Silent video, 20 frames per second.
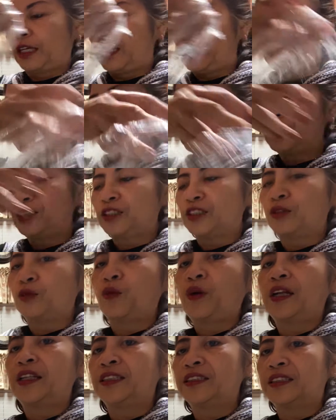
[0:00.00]
let me show you
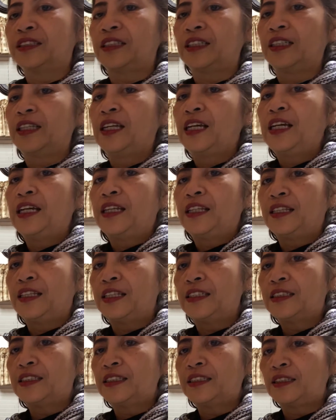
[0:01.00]
what is still.
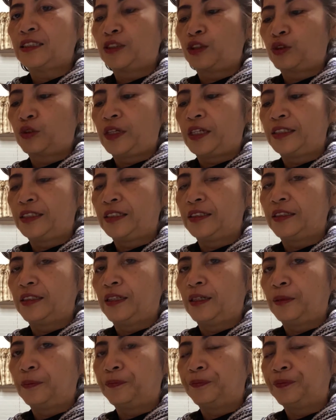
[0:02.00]
This is a shredded
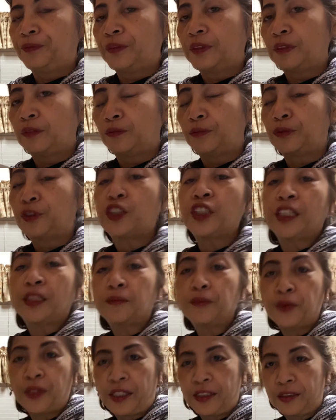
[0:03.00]
chicken
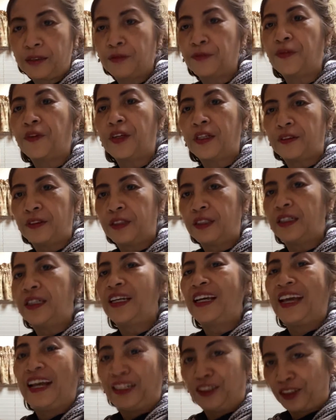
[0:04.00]
breast, very
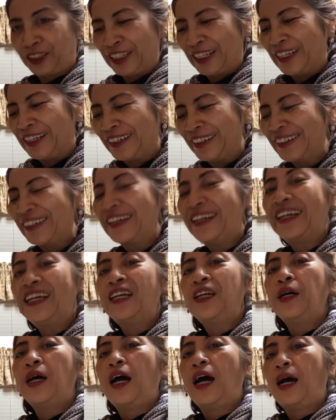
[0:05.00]
healthy.
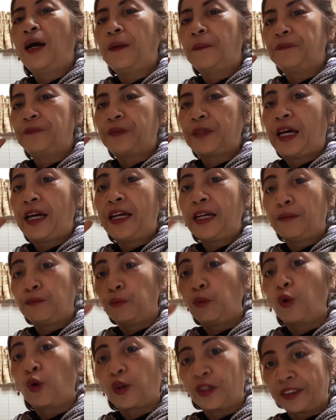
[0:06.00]
I have
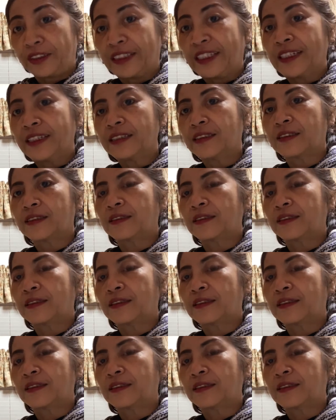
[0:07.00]
boiled this